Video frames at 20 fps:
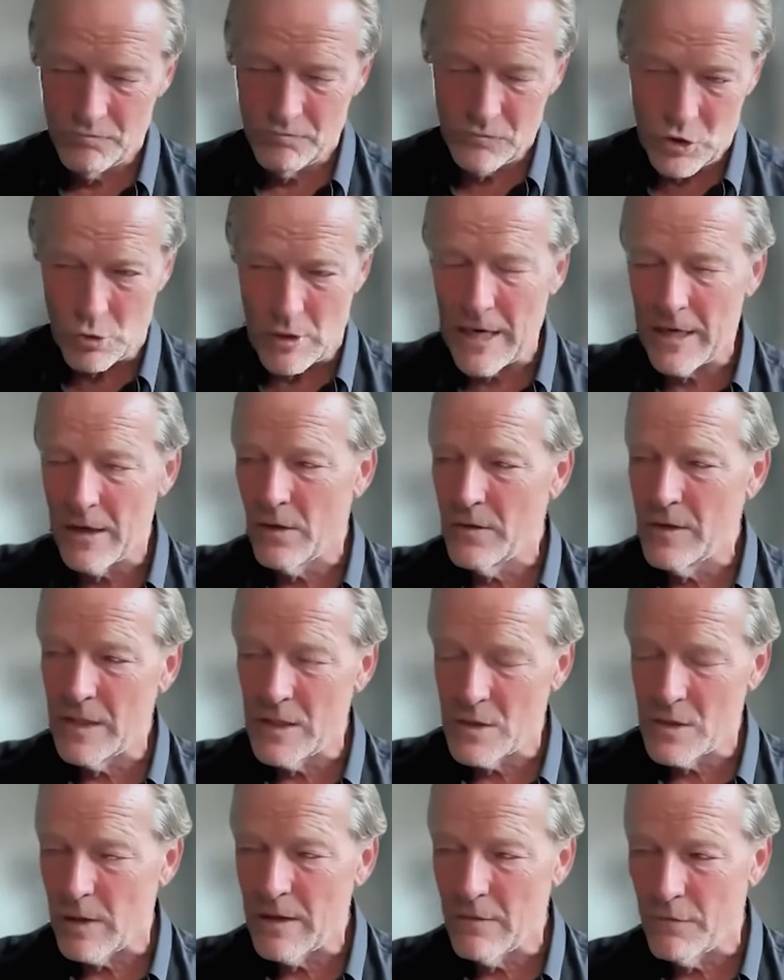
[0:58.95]
trying on
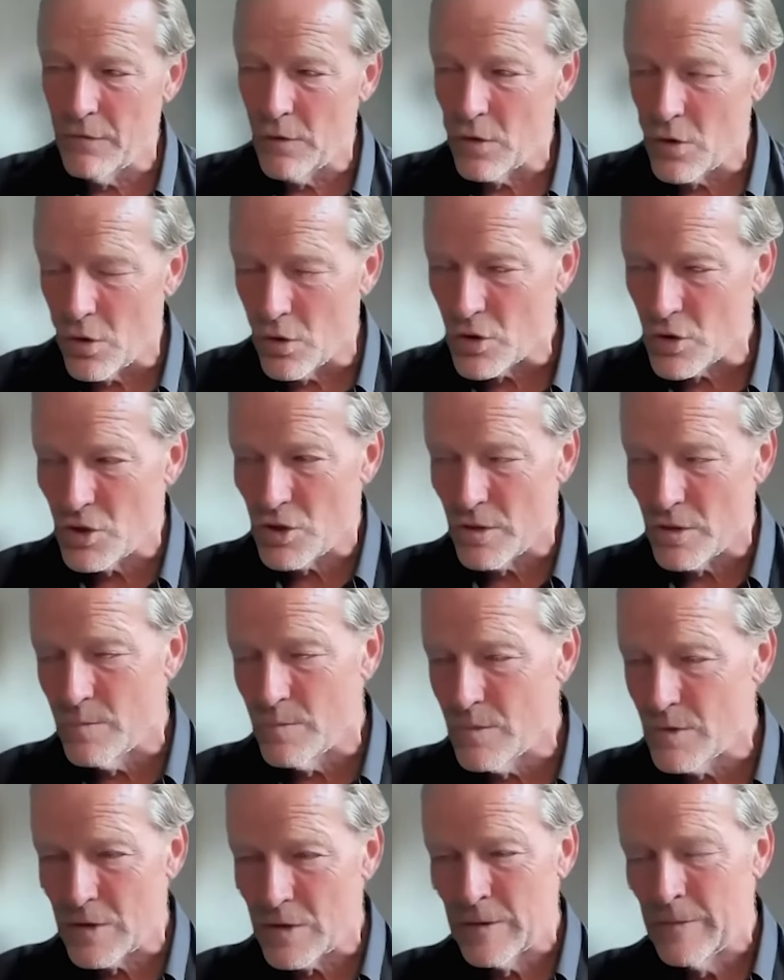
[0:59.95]
these wonderful
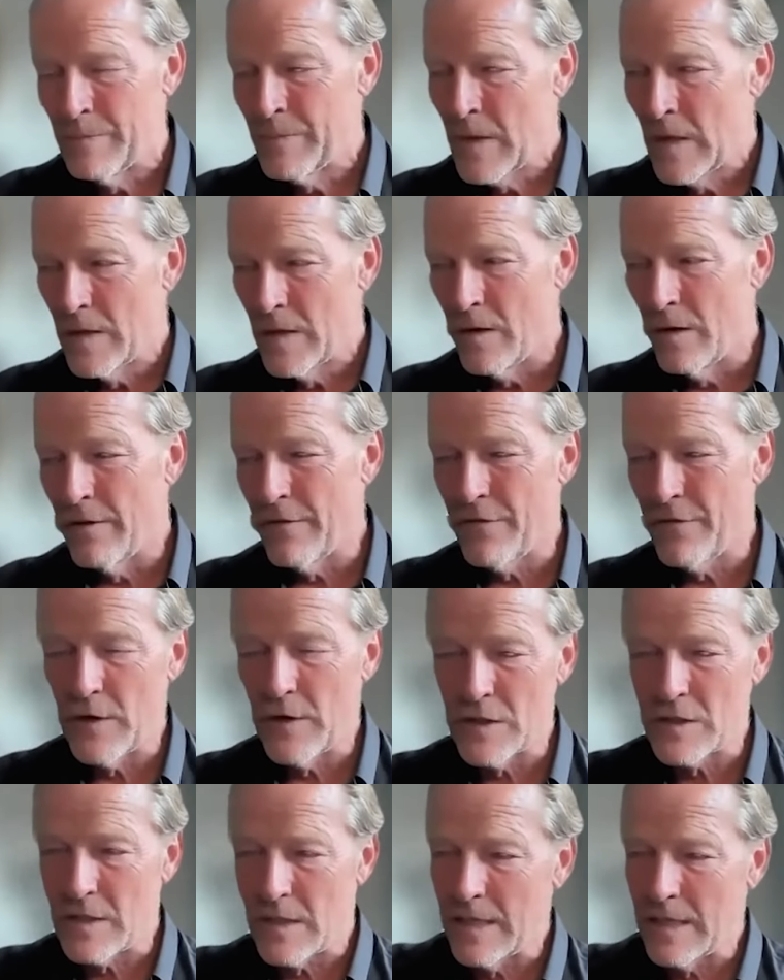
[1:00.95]
costumes you know the
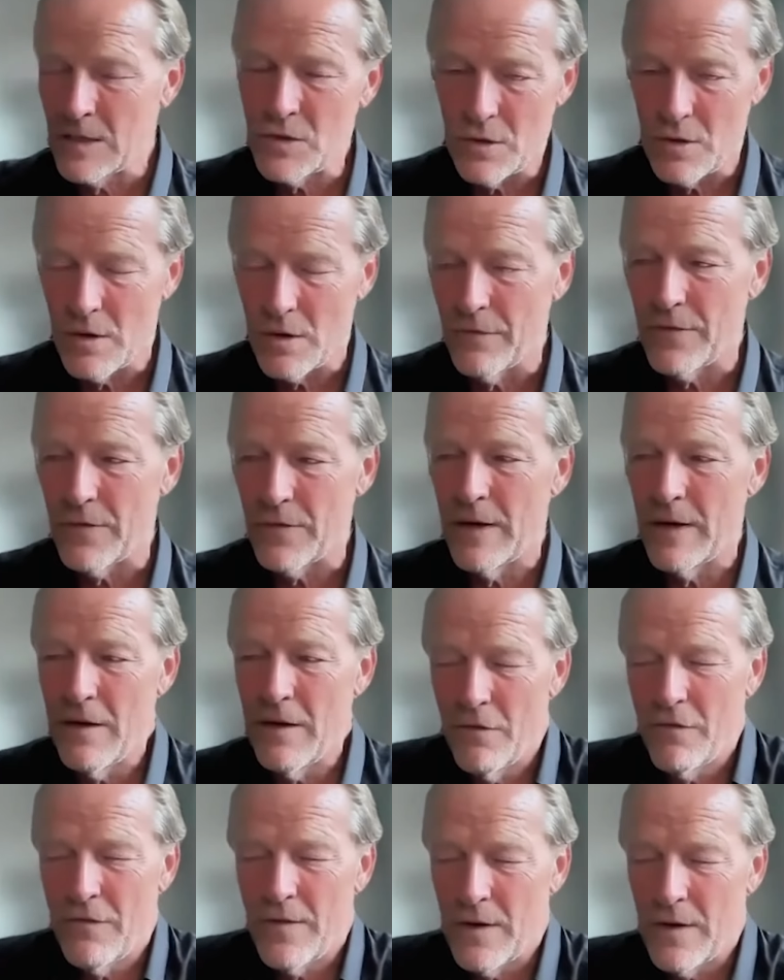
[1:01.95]
first thing i took off the
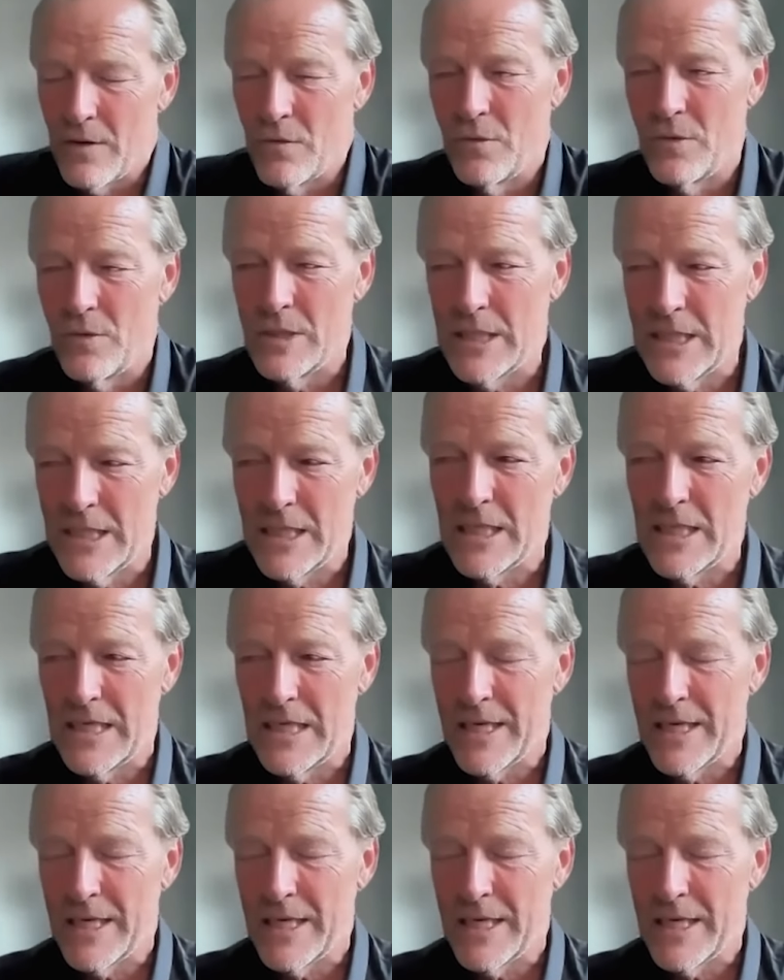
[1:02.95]
rail felt really